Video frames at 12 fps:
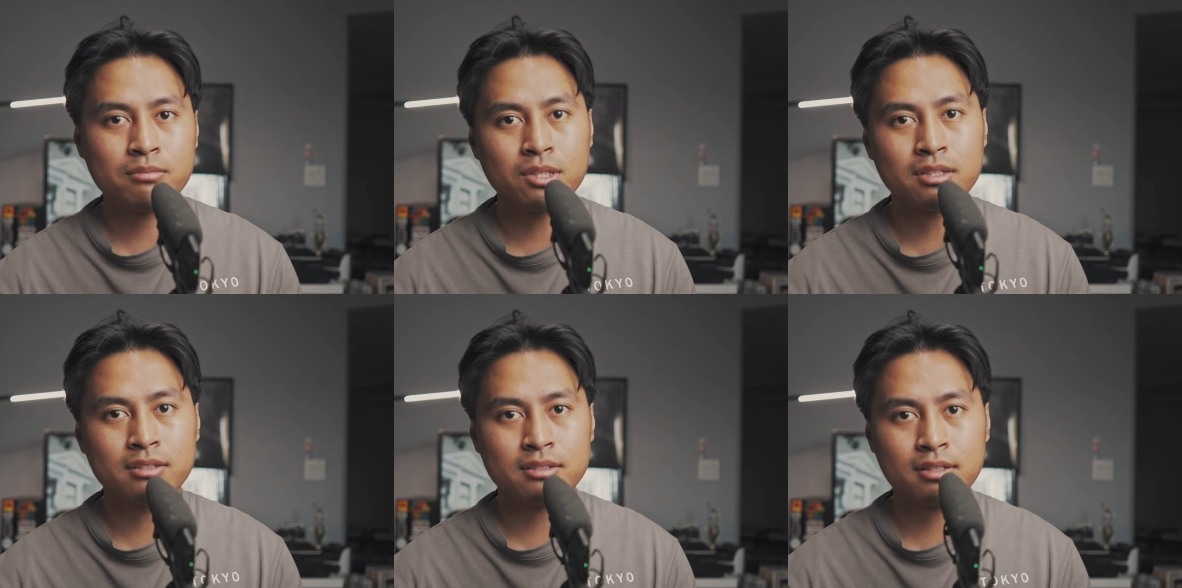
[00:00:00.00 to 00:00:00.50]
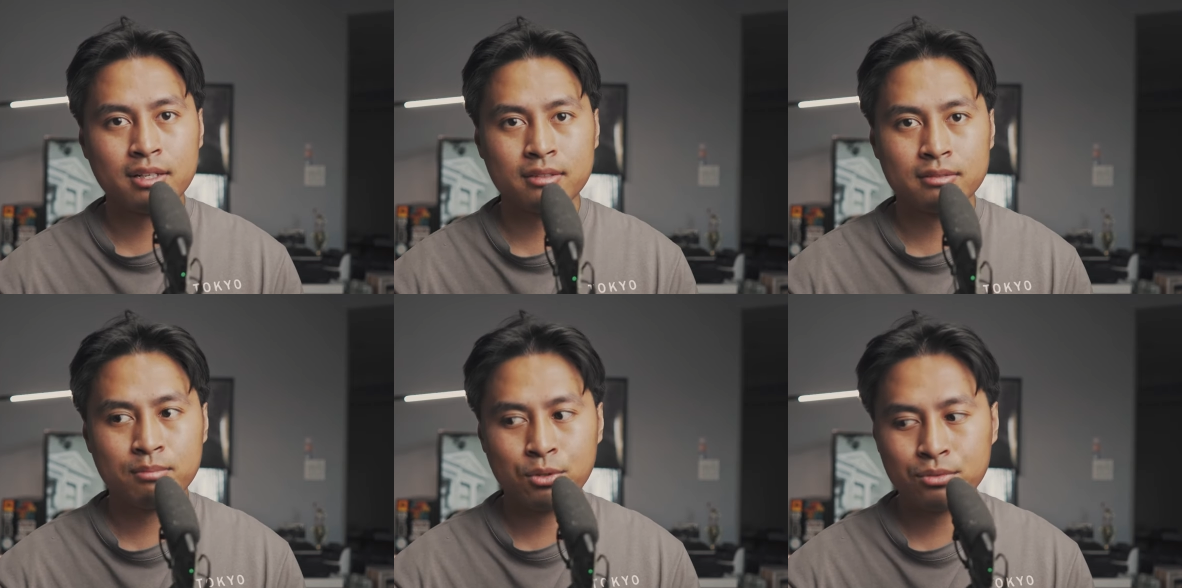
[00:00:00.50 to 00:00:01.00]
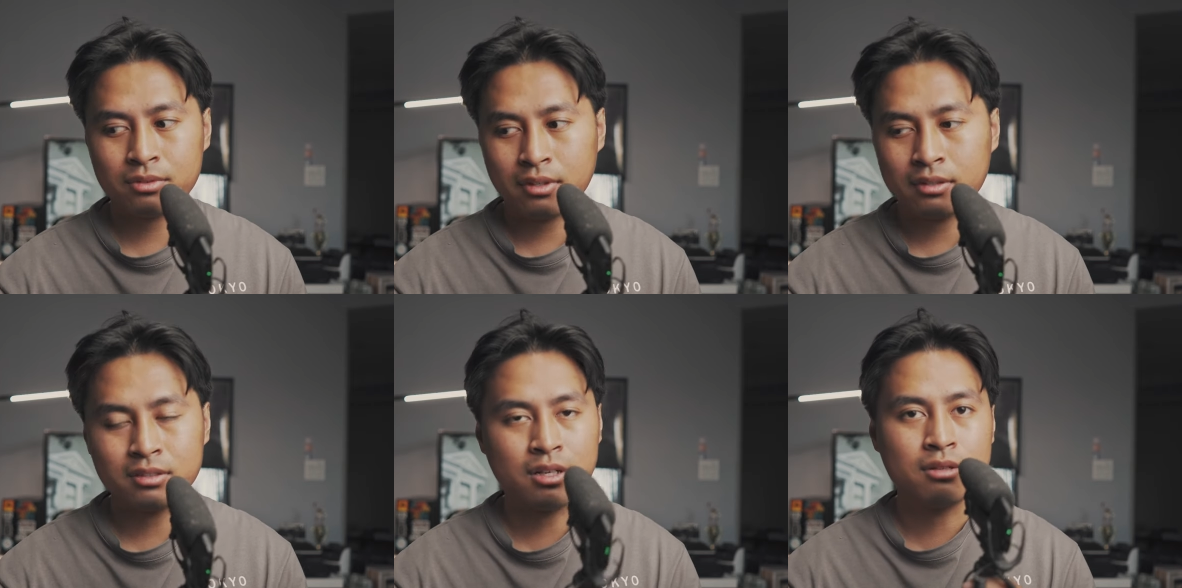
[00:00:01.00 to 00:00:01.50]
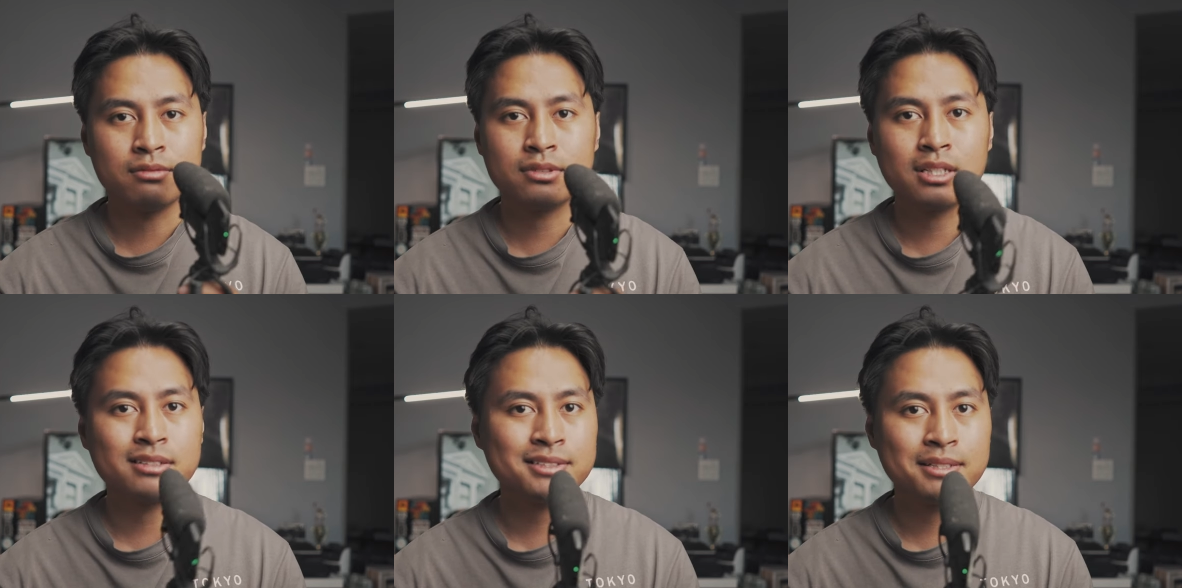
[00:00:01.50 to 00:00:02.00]
because I both love
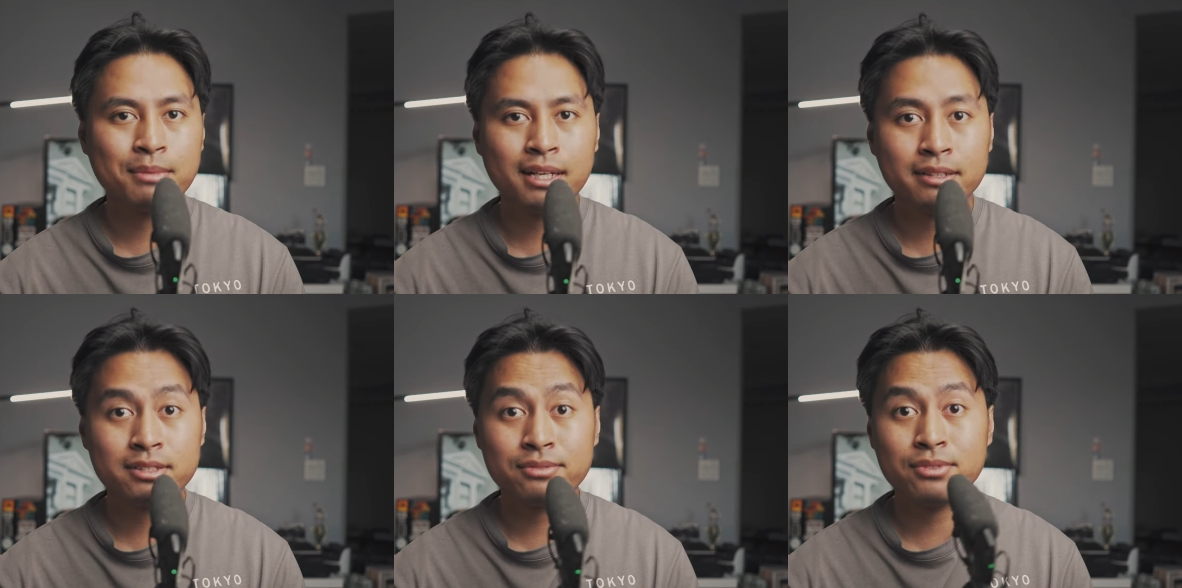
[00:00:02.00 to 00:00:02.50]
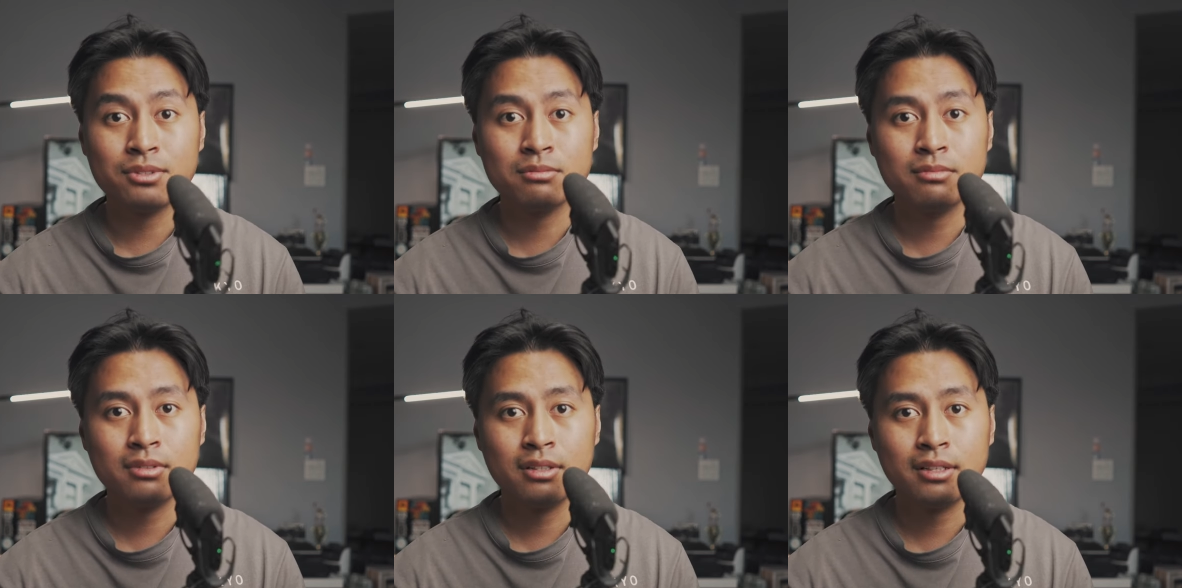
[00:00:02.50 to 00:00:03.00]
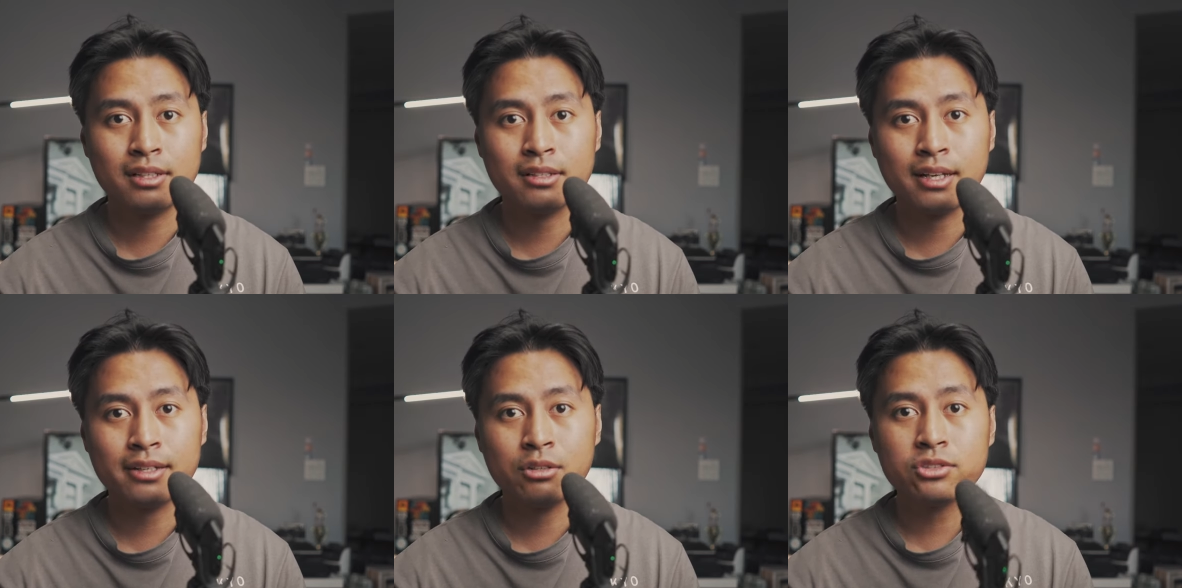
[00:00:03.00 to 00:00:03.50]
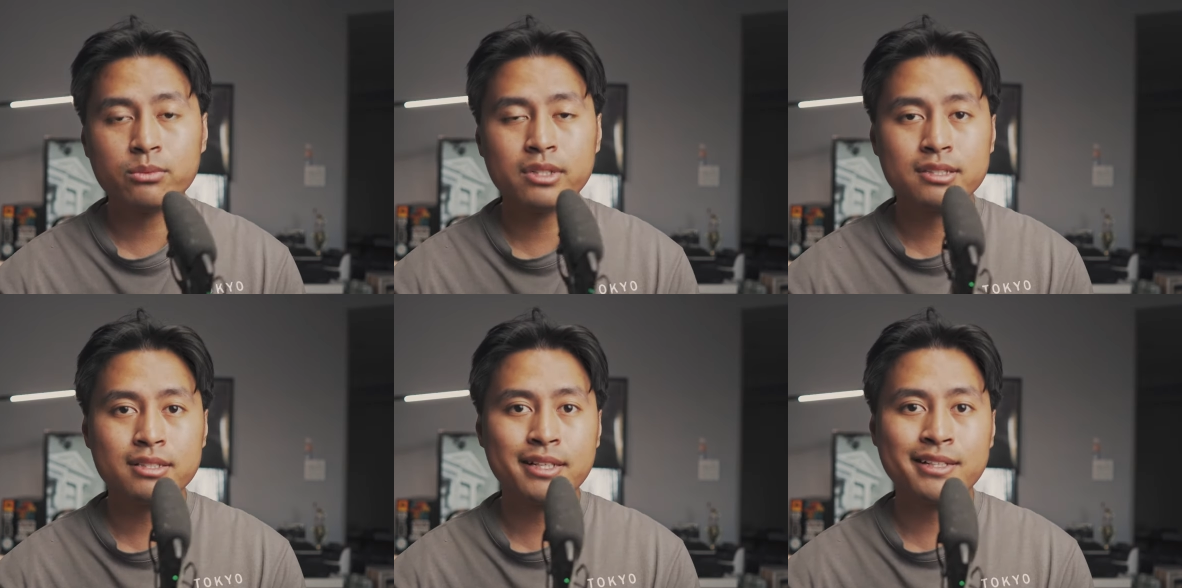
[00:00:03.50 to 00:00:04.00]
tungsten balance film and I also
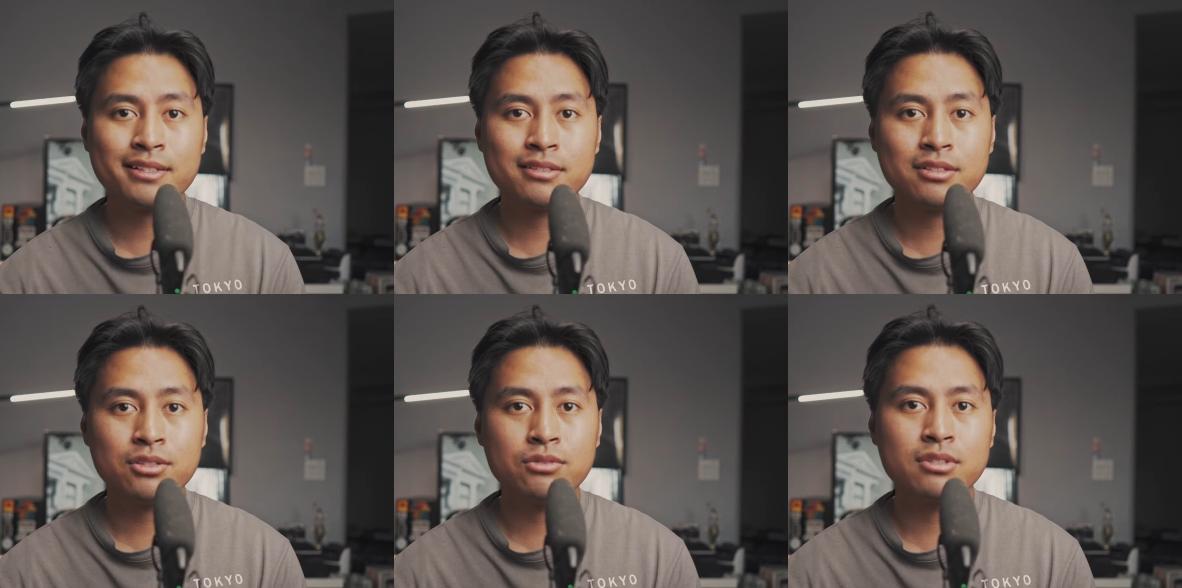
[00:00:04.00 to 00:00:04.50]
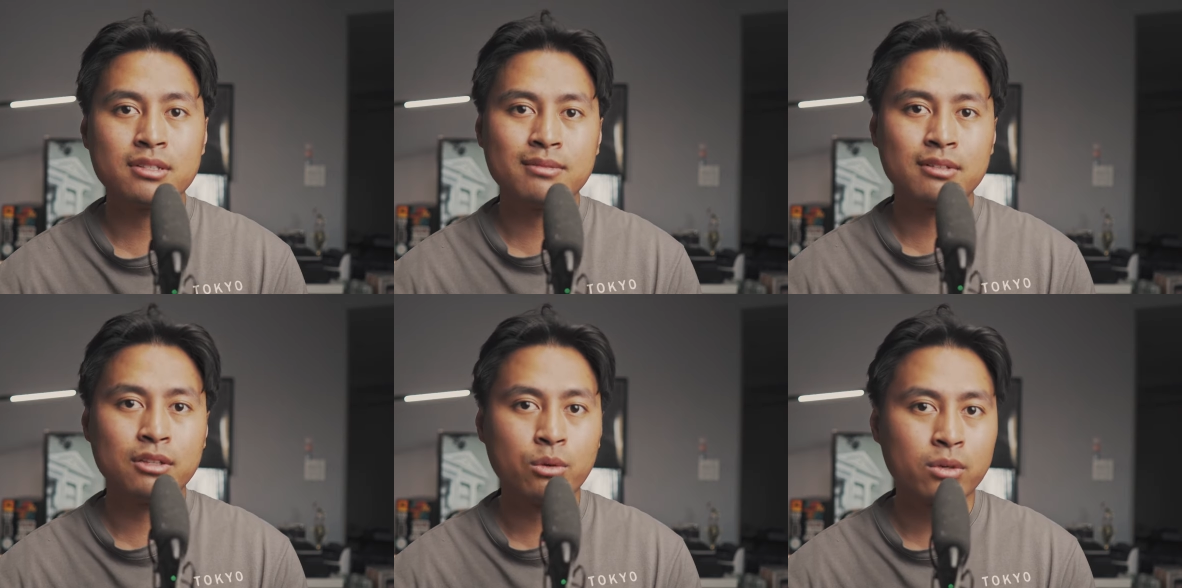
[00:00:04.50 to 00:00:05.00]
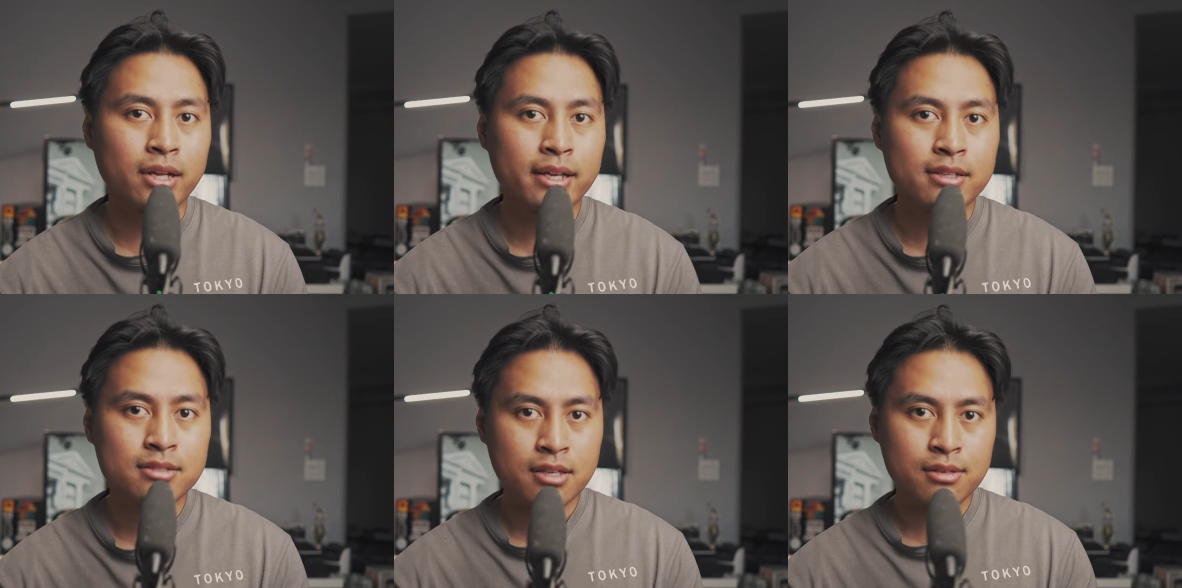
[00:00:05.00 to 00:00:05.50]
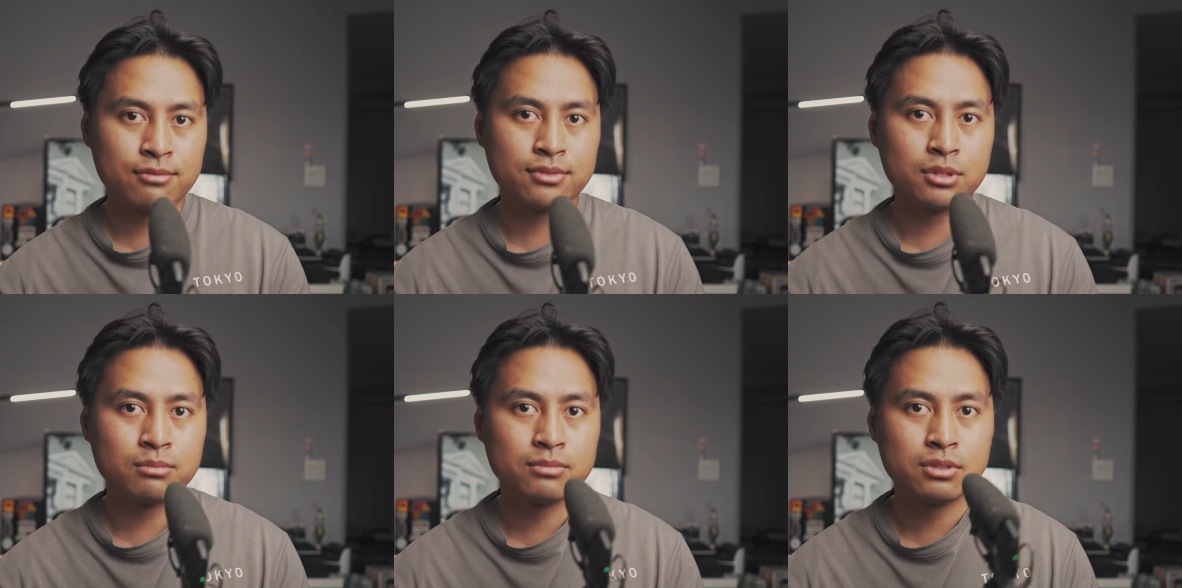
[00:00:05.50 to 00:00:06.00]
wanted to get into using lower ASA
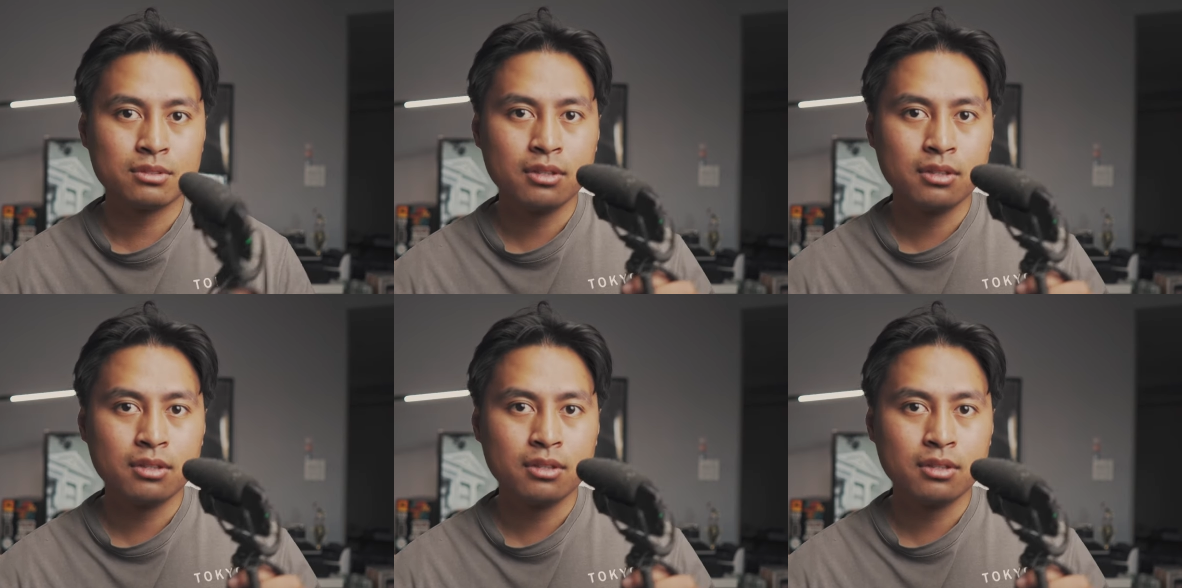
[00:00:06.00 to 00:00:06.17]
films.